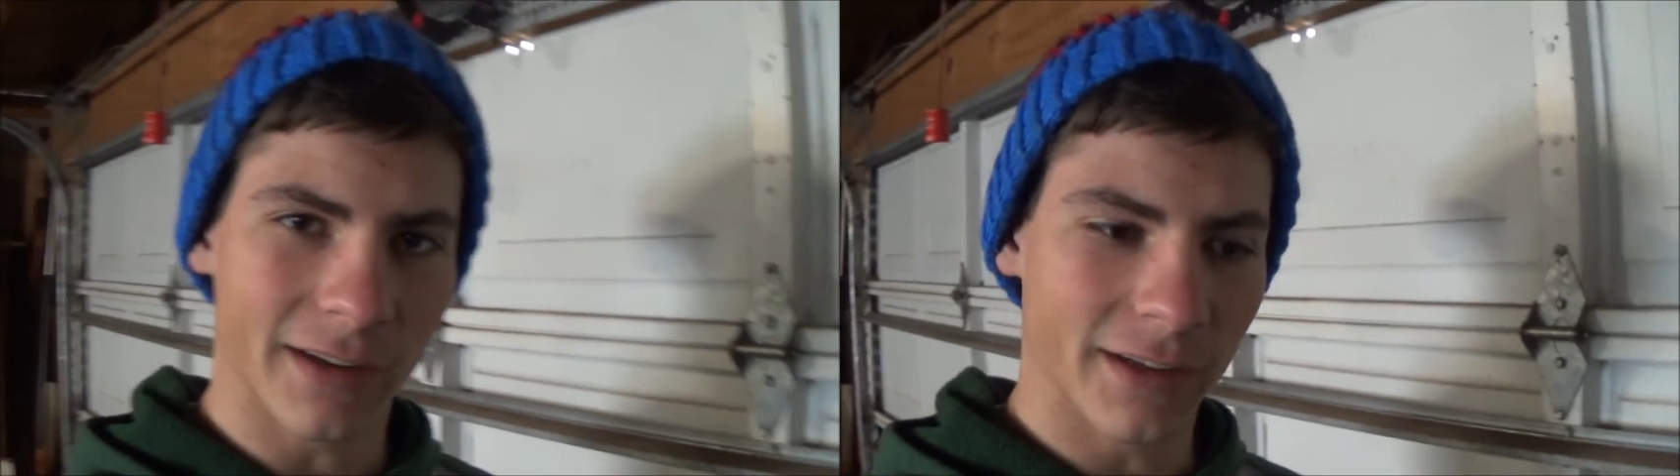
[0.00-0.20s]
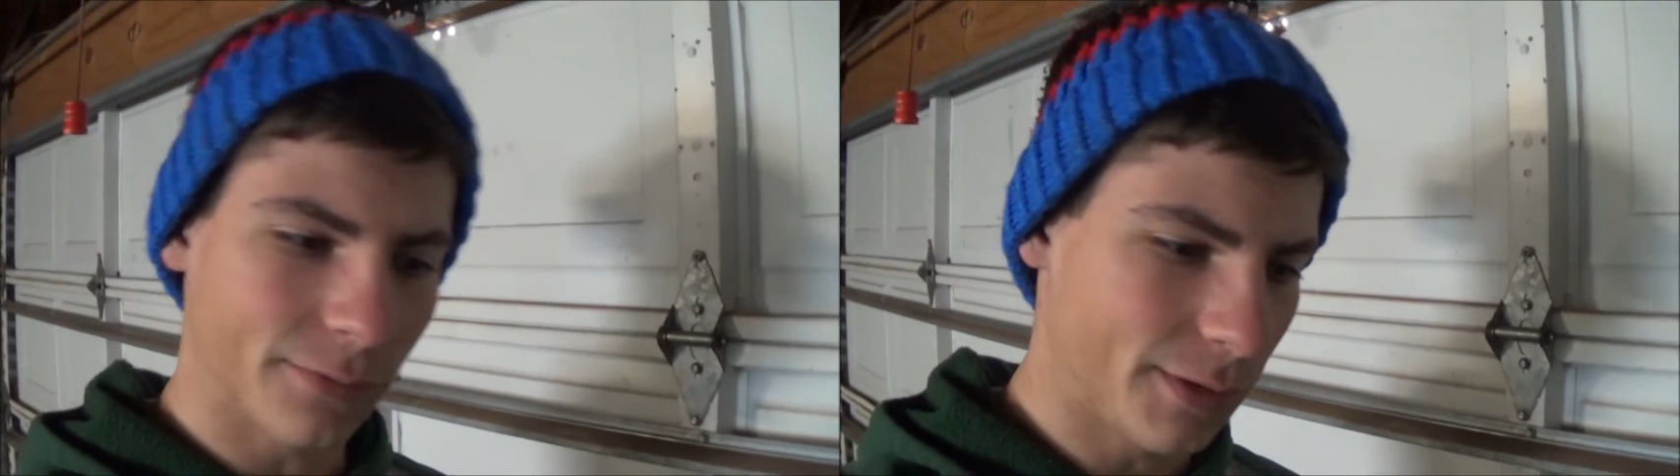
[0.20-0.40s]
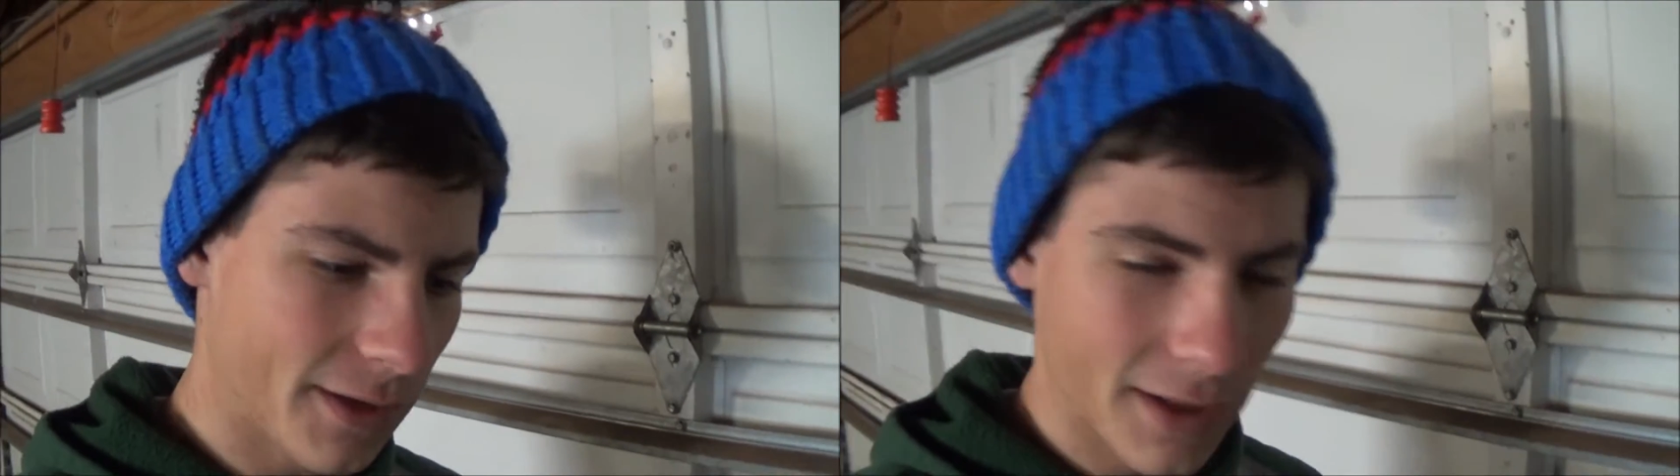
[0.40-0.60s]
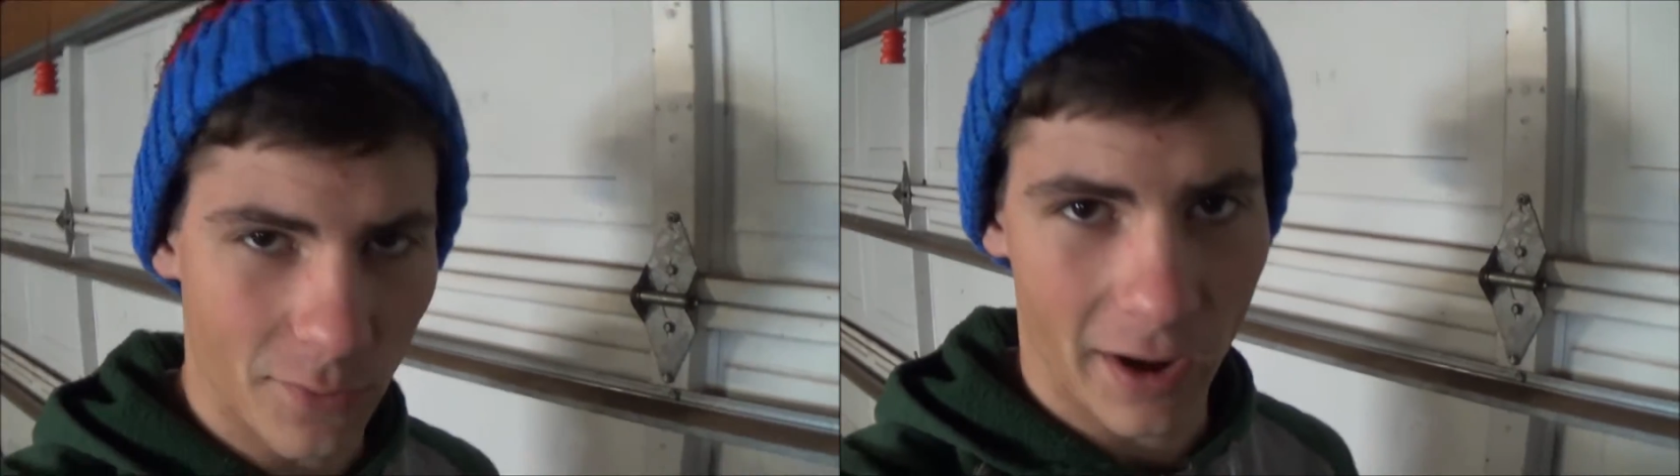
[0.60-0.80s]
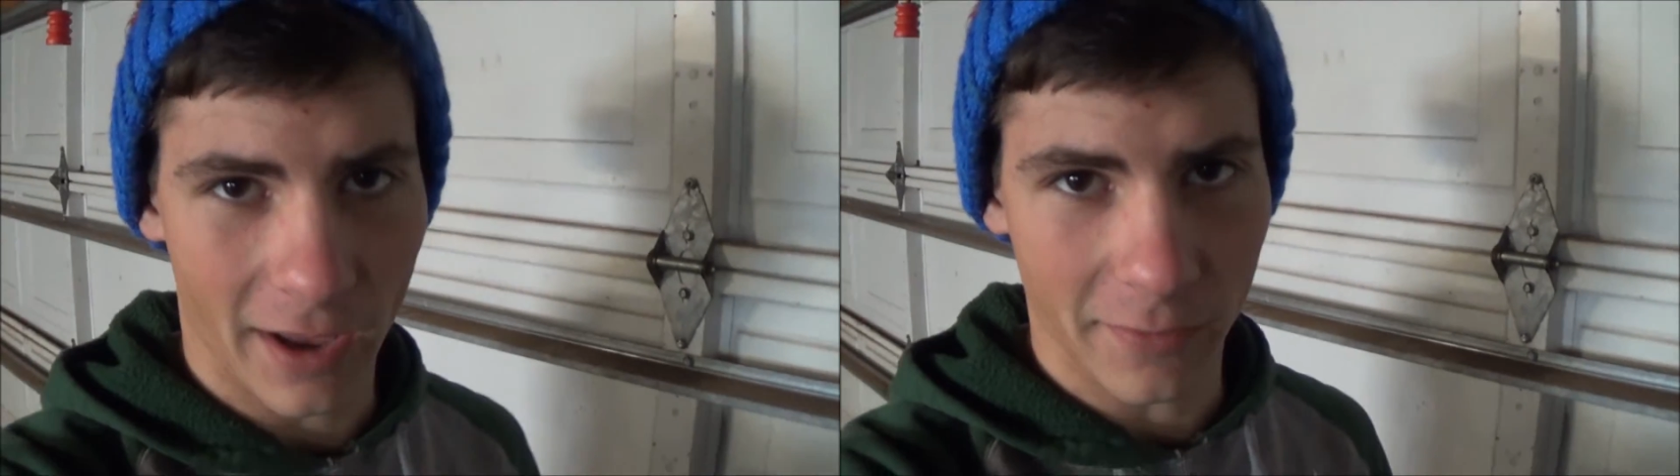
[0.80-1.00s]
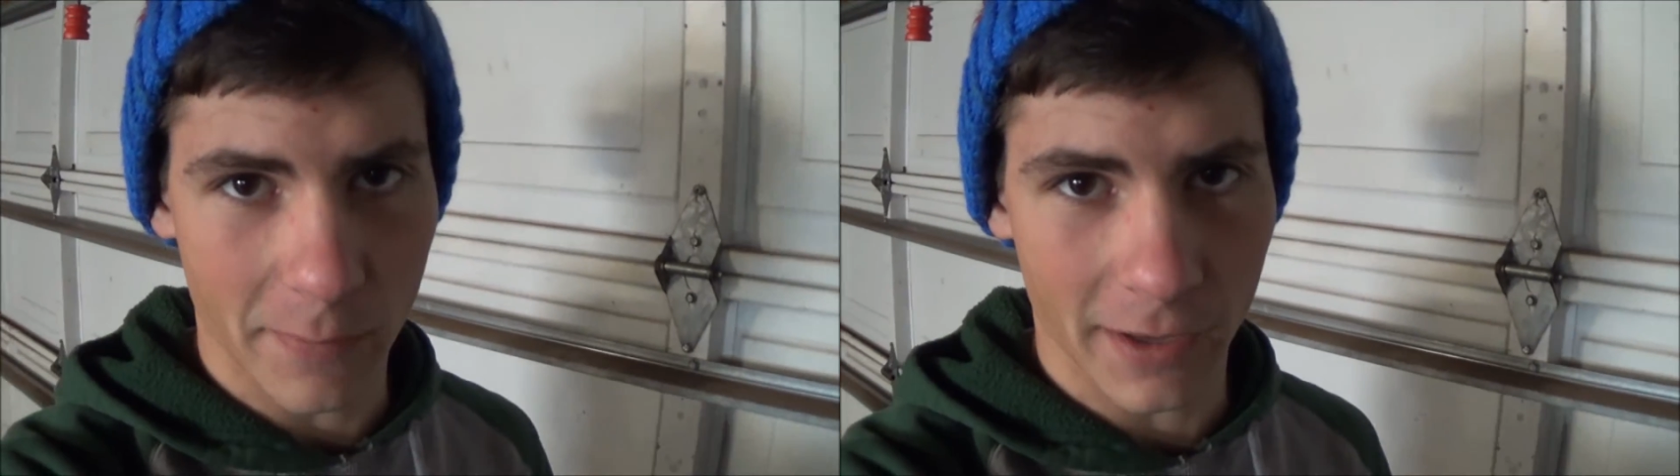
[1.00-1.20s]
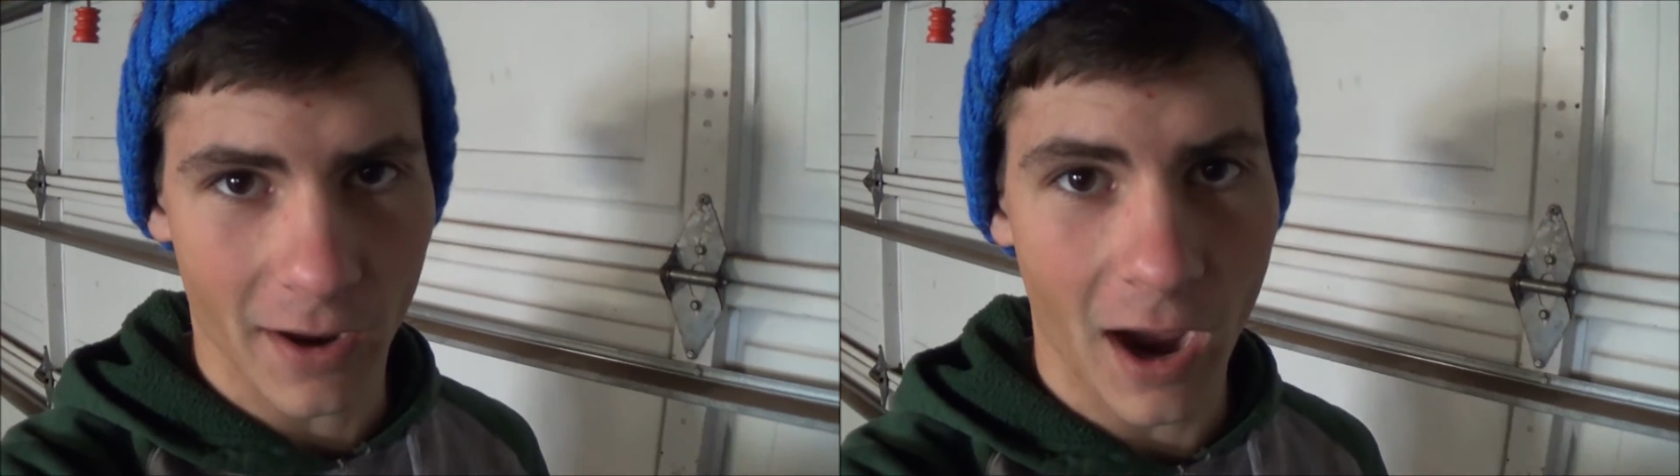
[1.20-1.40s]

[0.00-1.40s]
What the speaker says: because we know that one has a bit